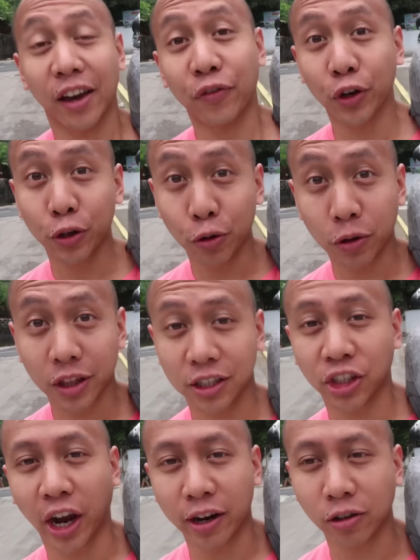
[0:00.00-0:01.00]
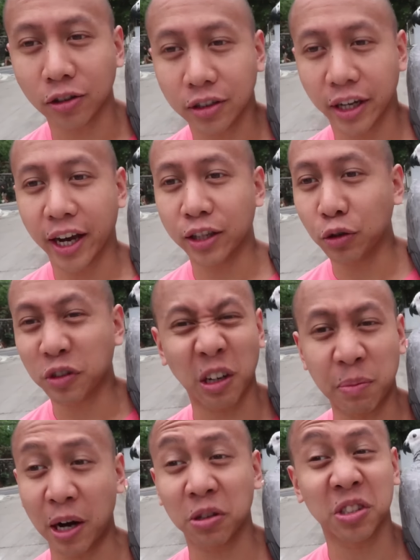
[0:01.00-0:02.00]
if you're new to the channel and you
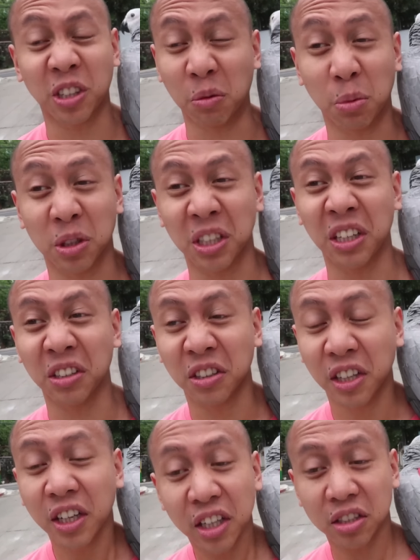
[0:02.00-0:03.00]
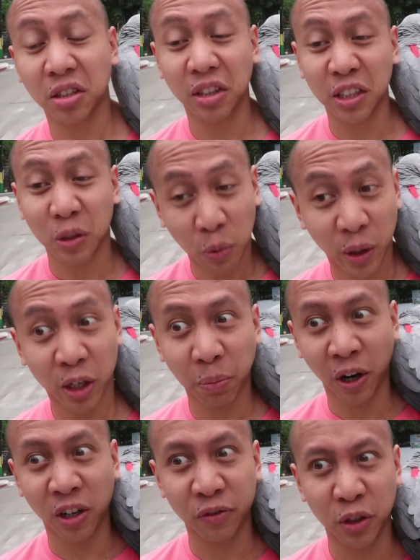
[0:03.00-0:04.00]
somehow stumbled here into this
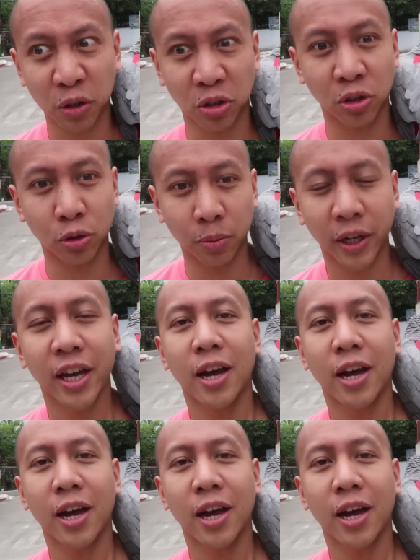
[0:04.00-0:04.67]
weird part of YouTube,